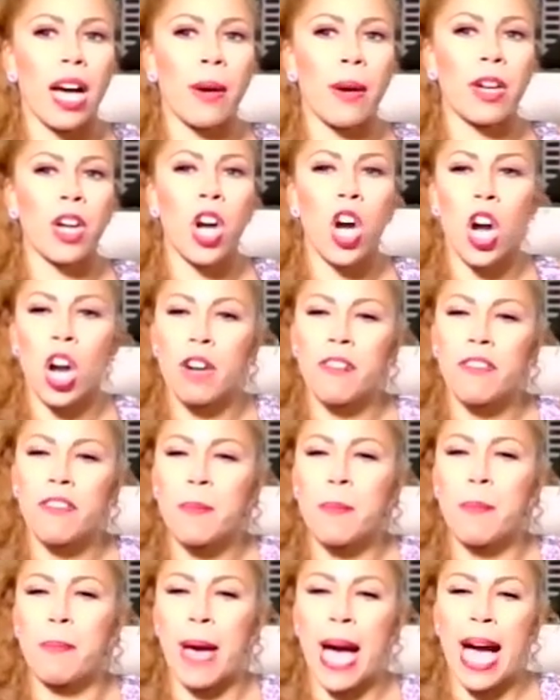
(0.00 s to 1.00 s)

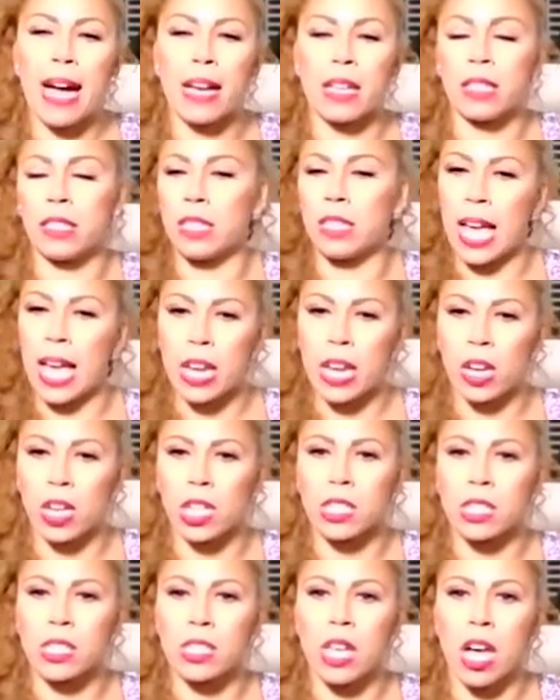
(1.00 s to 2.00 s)
carving back
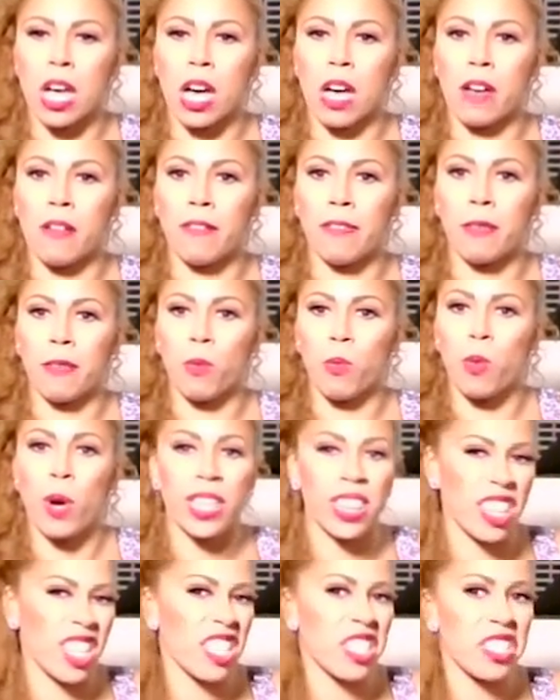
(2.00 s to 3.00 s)
layers of
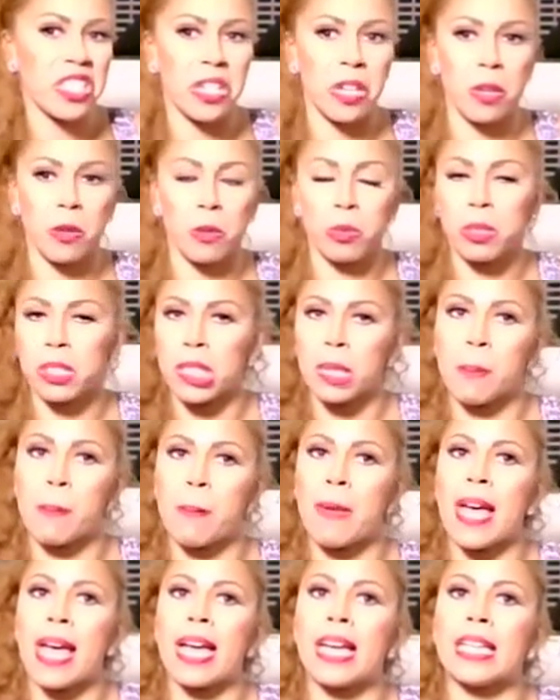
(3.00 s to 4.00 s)
what this year really
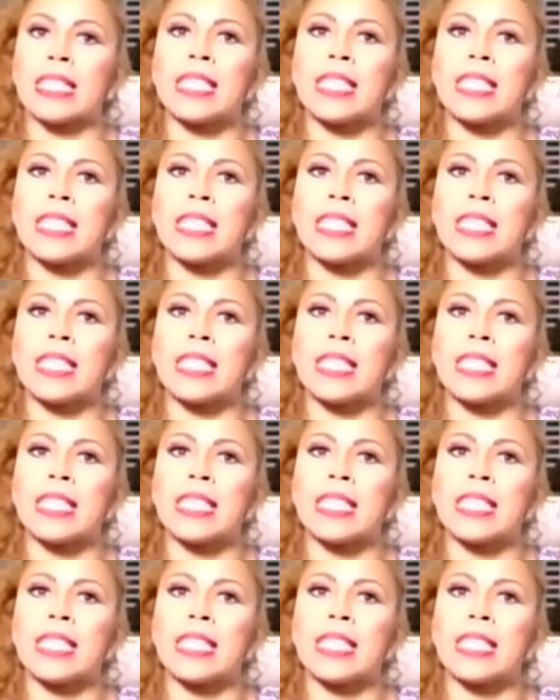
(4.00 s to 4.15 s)
meant.